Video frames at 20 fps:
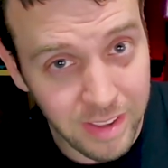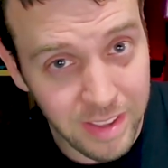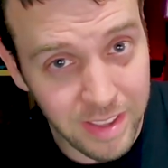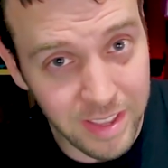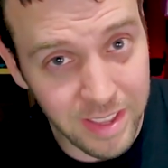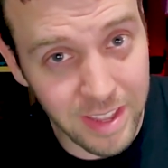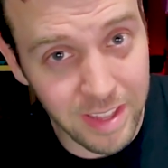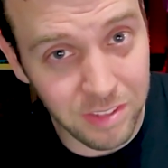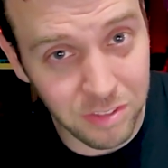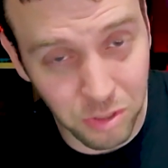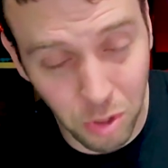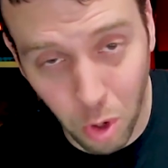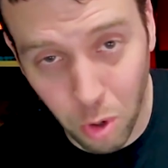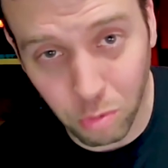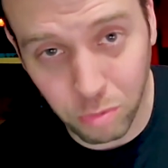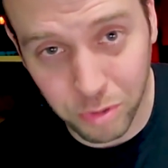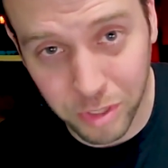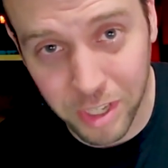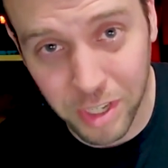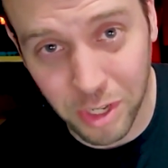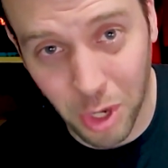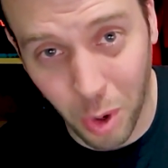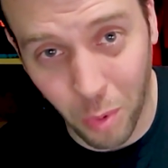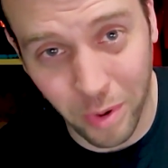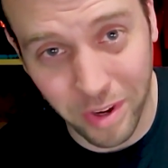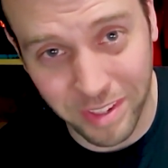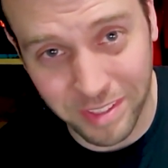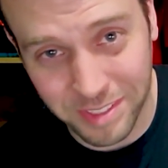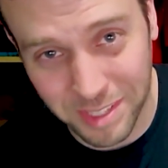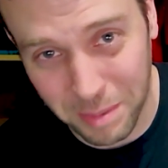it's only
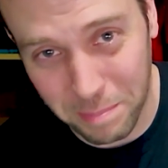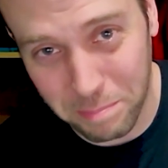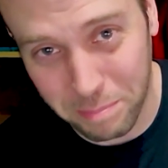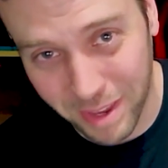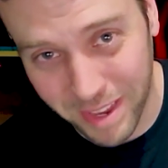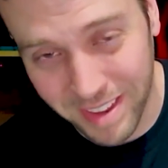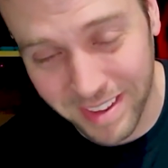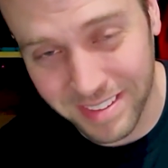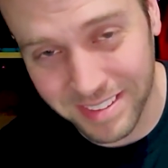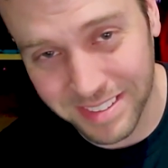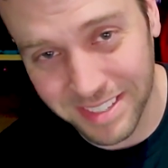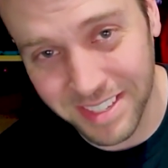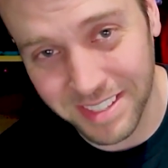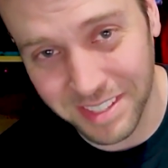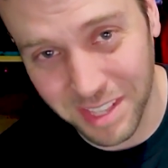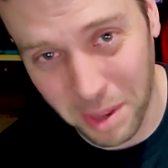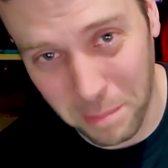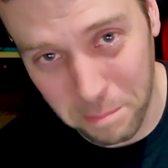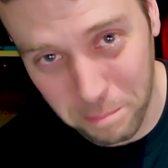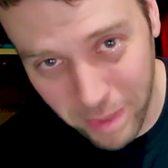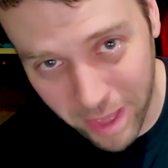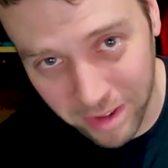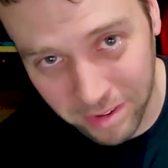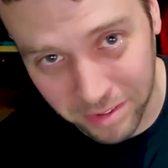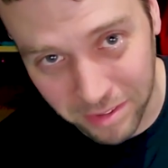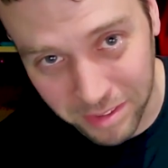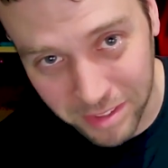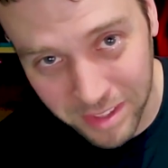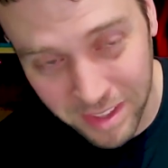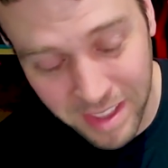going to bend the
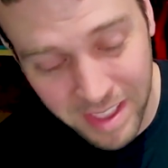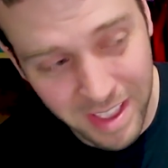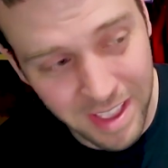metal.